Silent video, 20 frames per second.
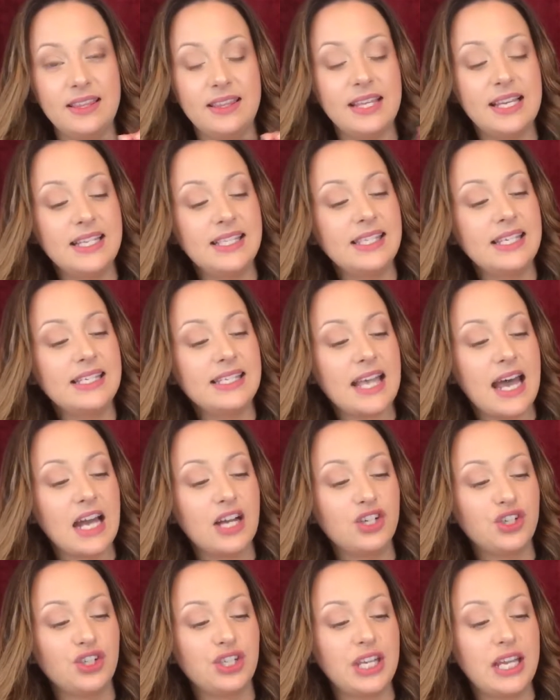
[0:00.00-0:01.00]
This is
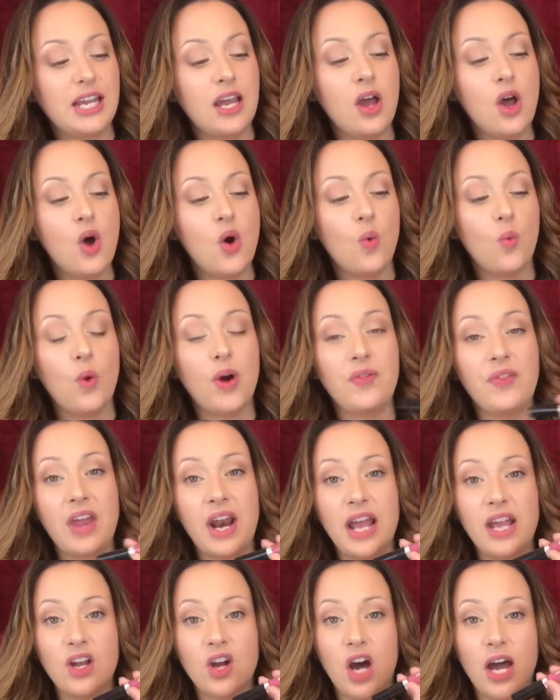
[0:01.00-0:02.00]
actually one
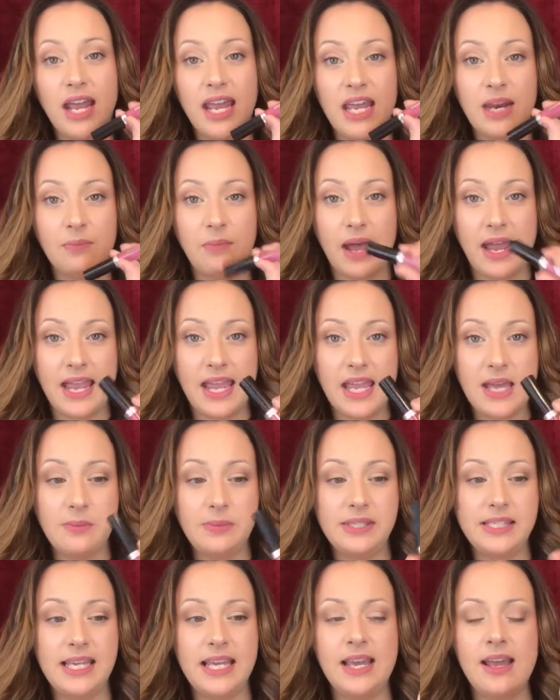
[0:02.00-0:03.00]
that I got in my
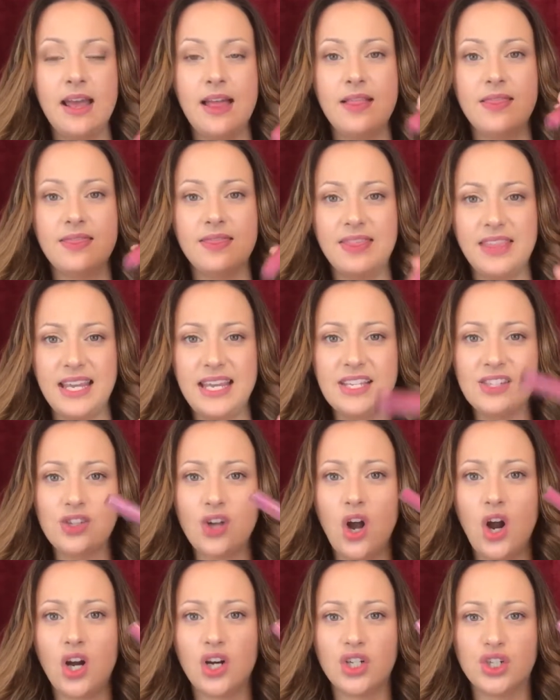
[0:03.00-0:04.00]
Ipsy. These
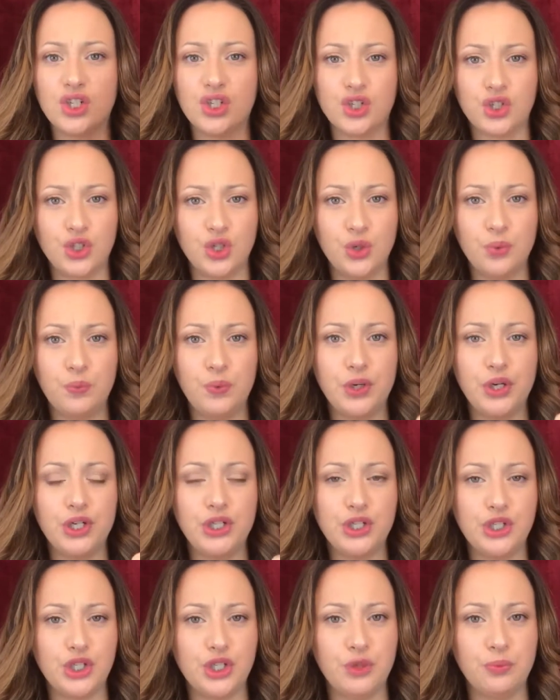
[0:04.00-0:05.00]
are
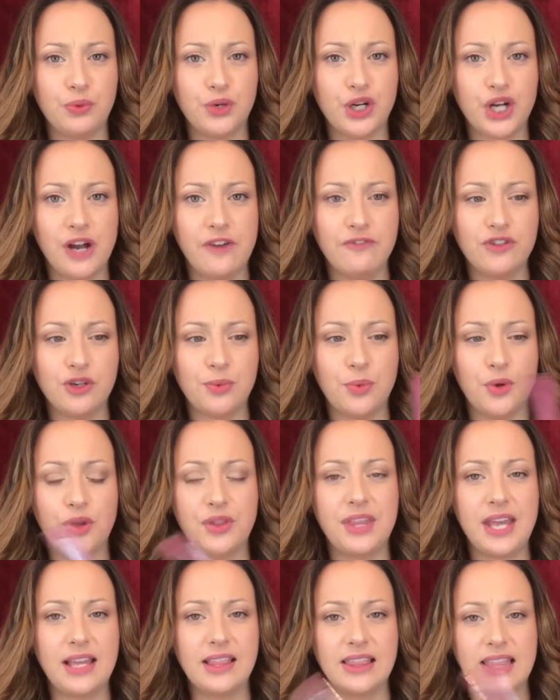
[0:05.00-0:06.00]
super, super
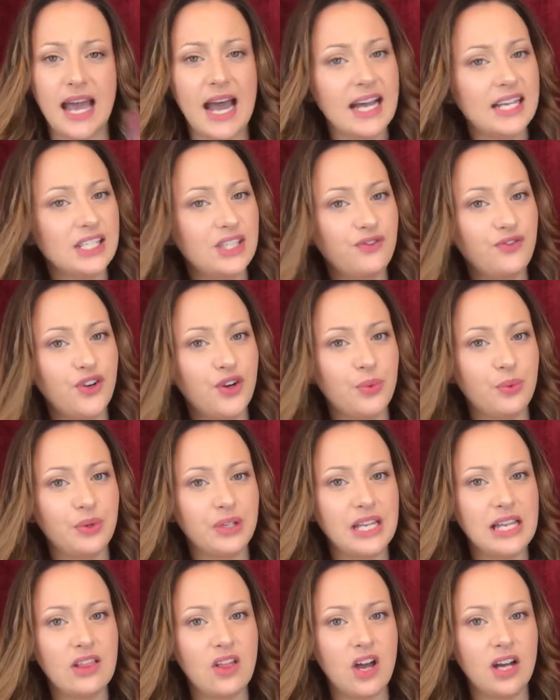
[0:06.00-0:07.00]
comfortable. They last for a
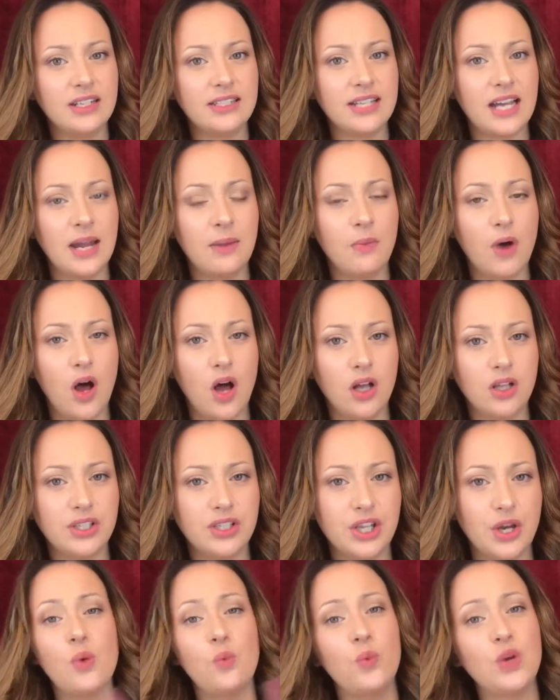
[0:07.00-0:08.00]
really long time
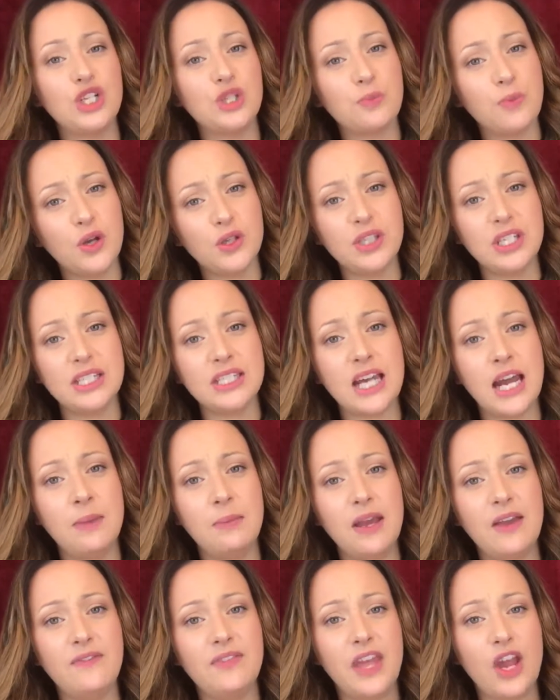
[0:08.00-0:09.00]
also, which most of the
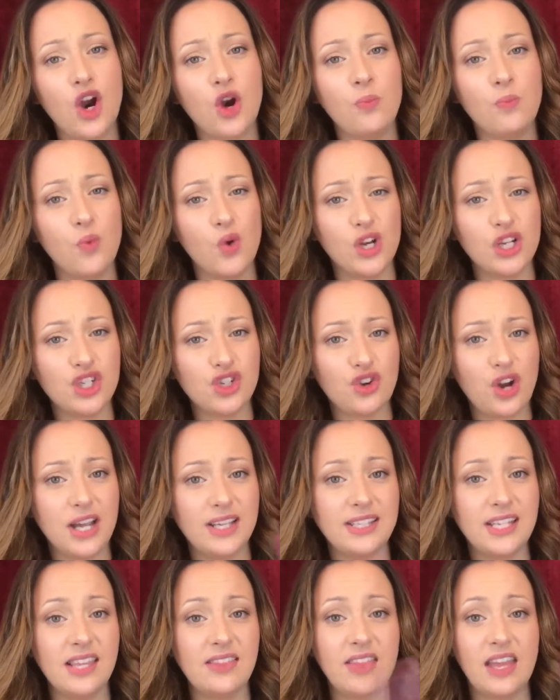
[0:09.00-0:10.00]
time if they are
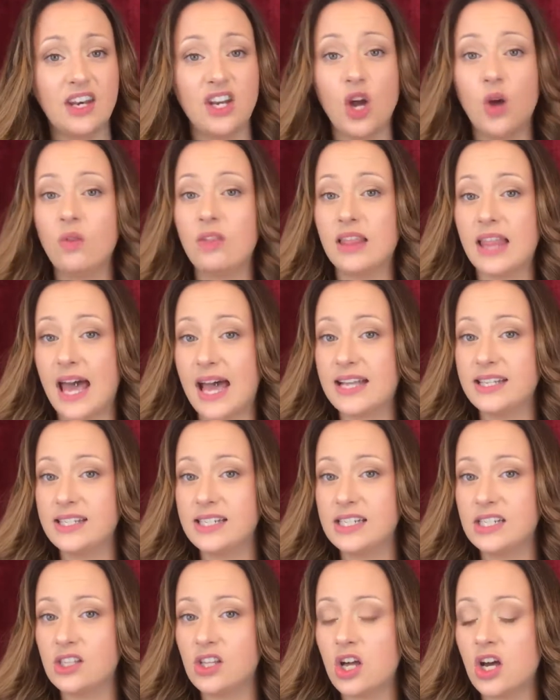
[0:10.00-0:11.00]
moisturizing, they don't last
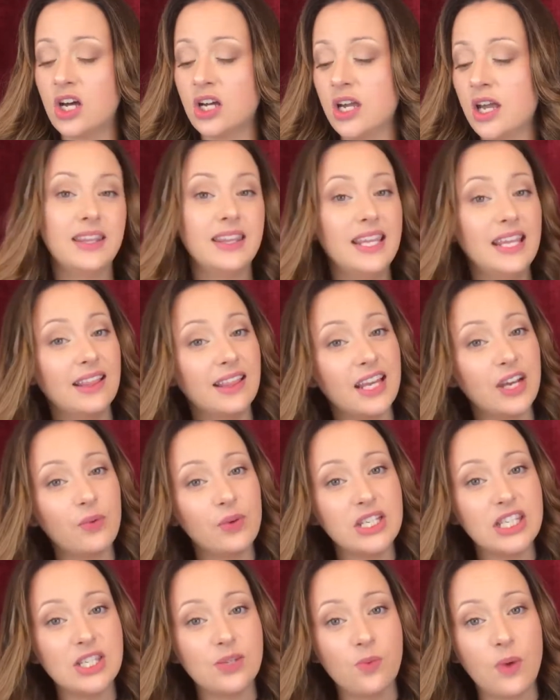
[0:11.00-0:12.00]
as long. The
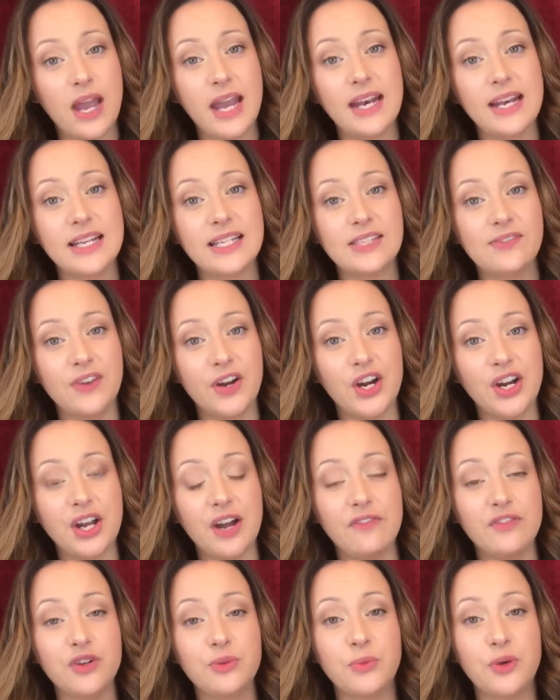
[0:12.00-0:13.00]
liquid suede is very
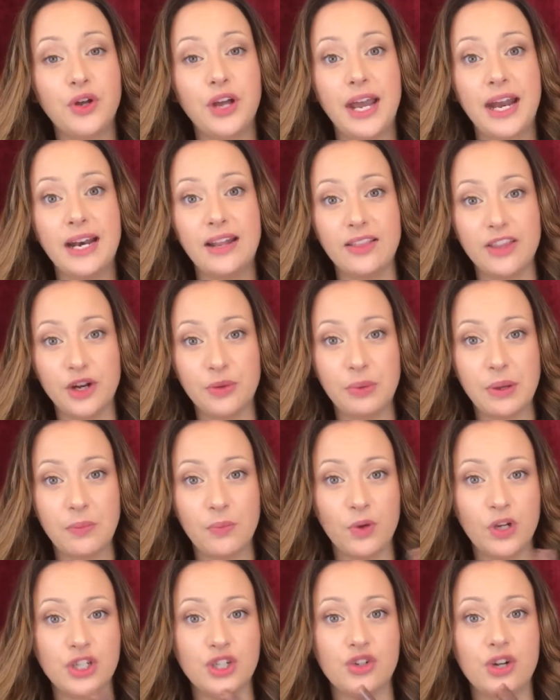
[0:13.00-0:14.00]
comfortable and a little bit
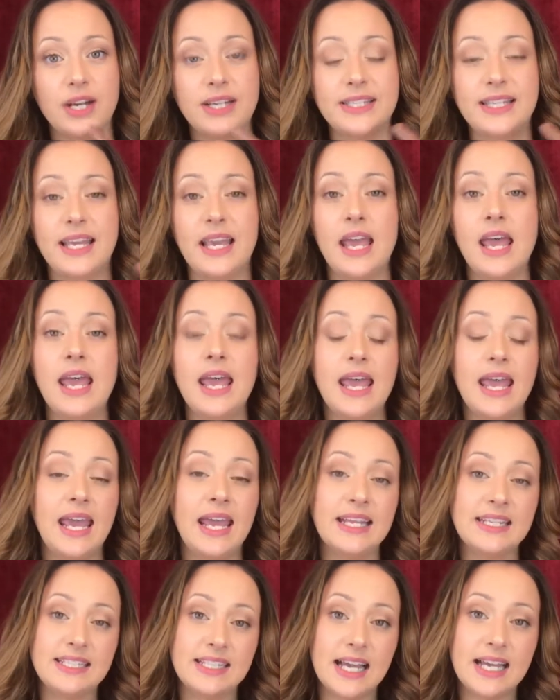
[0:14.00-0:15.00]
moisturizing.
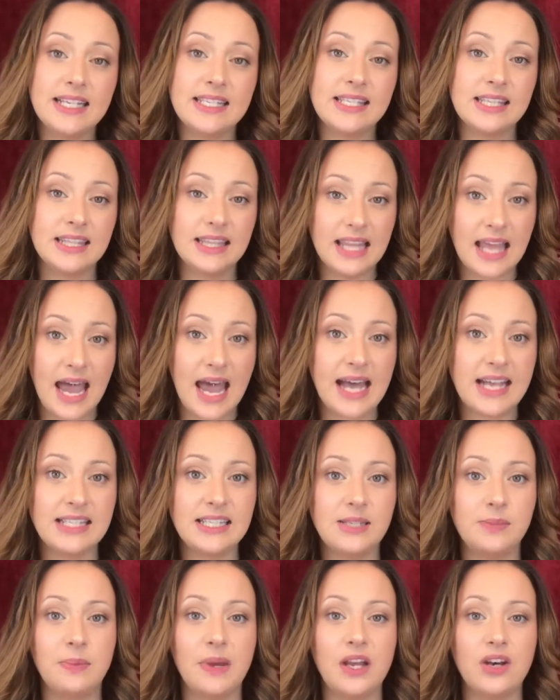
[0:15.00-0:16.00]
It does
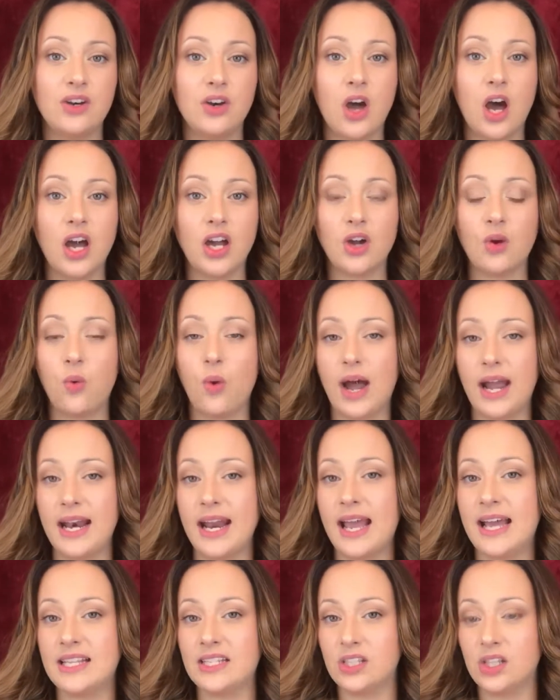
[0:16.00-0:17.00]
last, but not
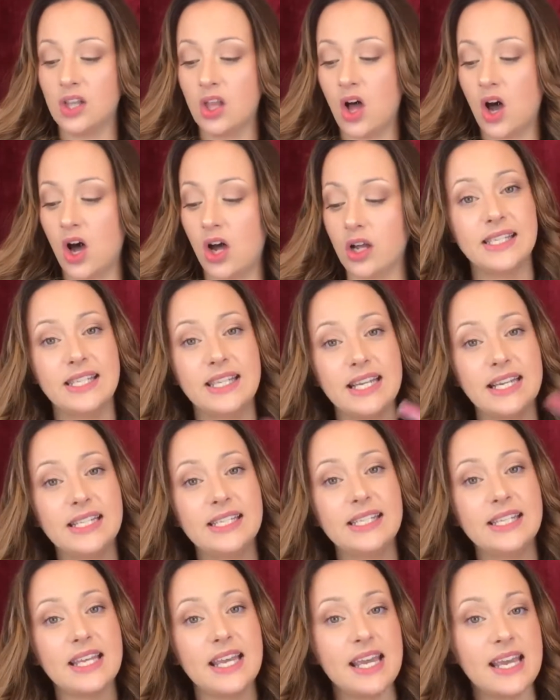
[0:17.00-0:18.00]
quite as long.
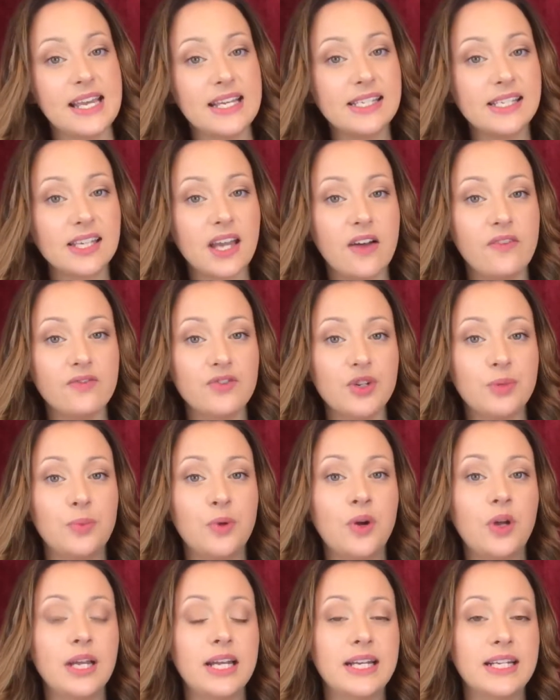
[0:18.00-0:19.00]
This is
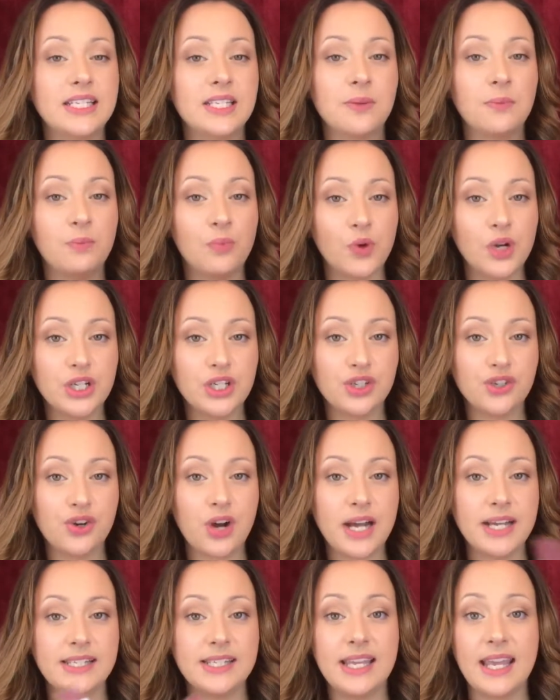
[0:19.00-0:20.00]
comfortable, it is
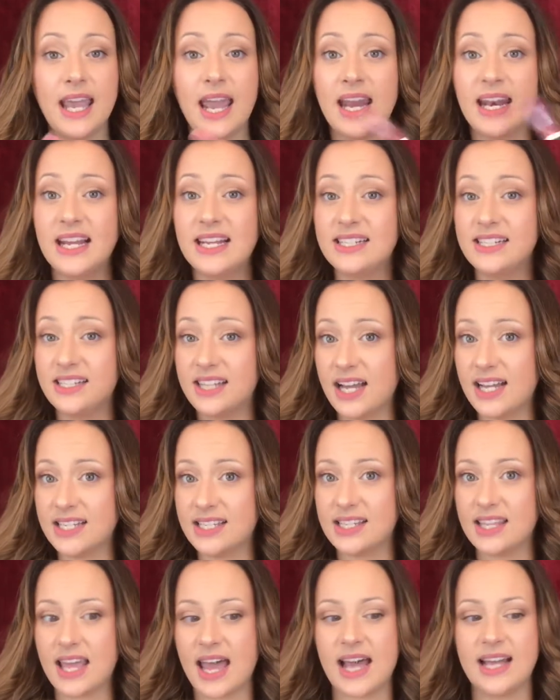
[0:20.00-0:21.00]
moisturizing, and it
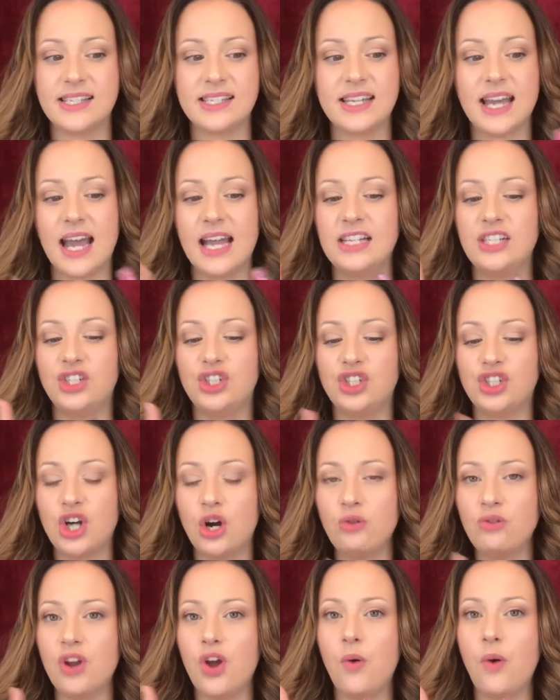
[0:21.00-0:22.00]
does last. I
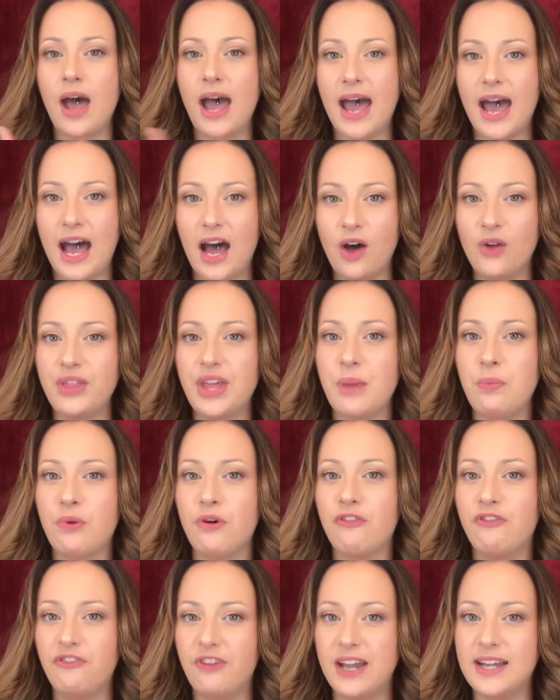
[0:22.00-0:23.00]
don't know how they
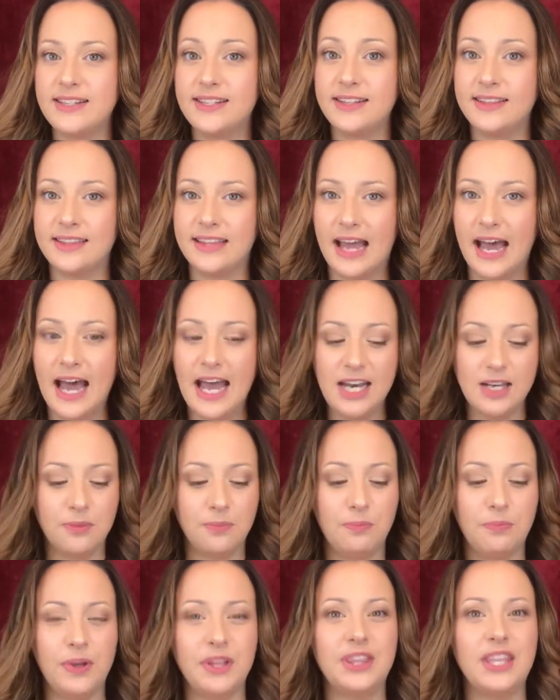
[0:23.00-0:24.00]
perfected that,
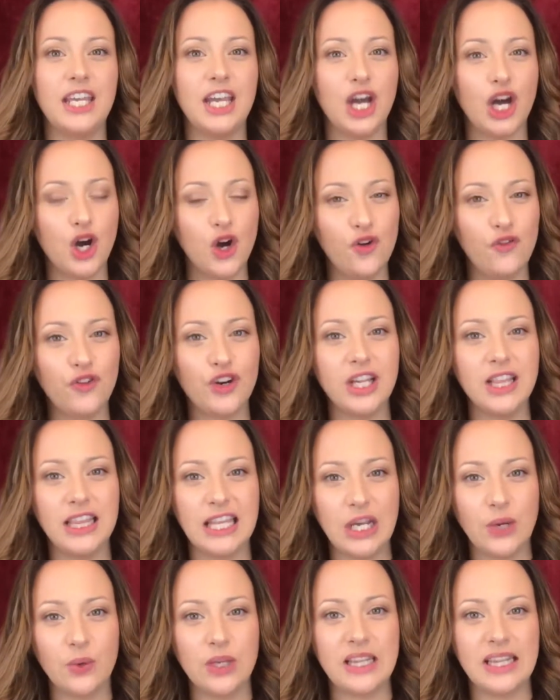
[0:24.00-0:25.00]
but the Ofra
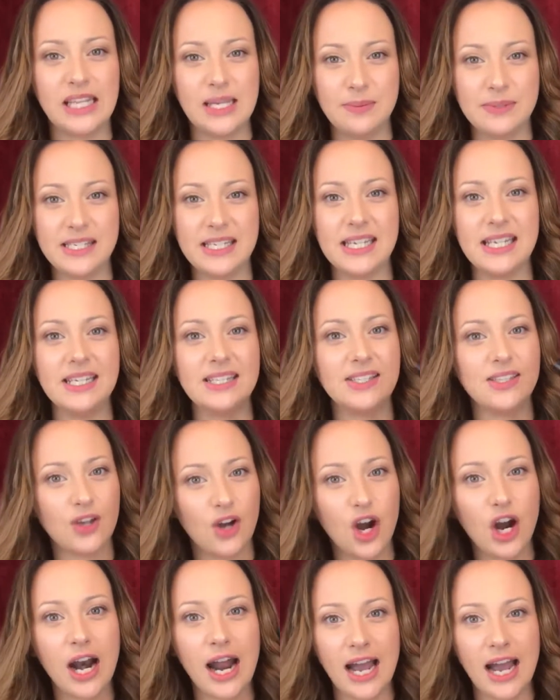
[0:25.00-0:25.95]
liquid lipsticks are